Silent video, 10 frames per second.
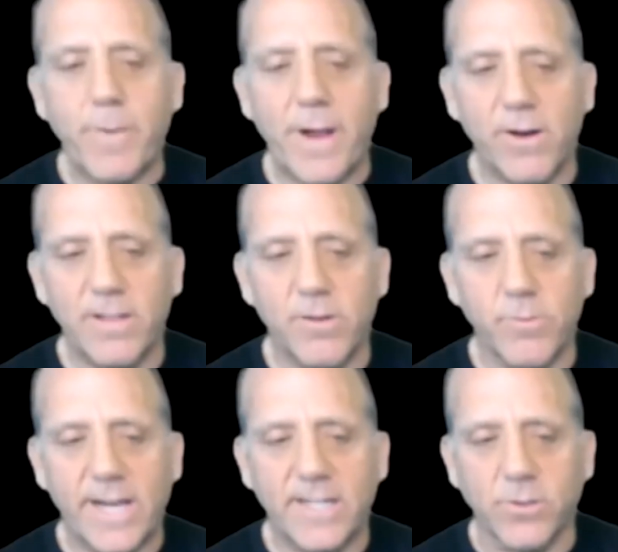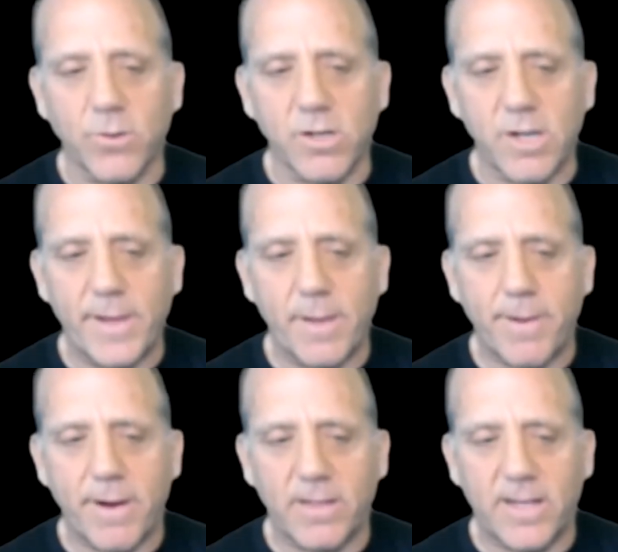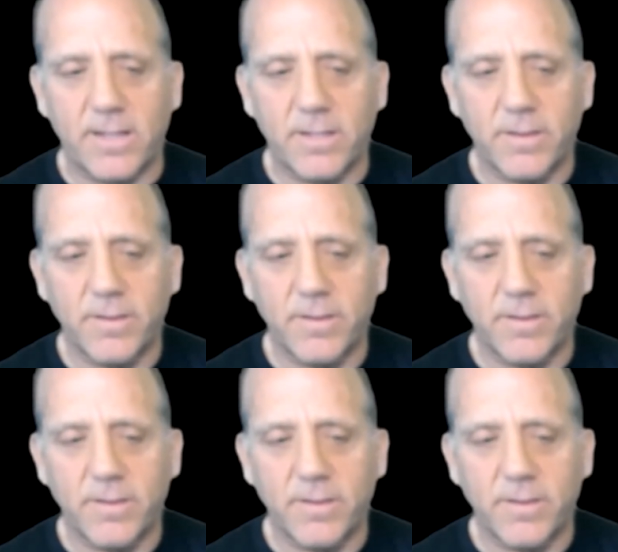parallel rays. They're all coming in parallel?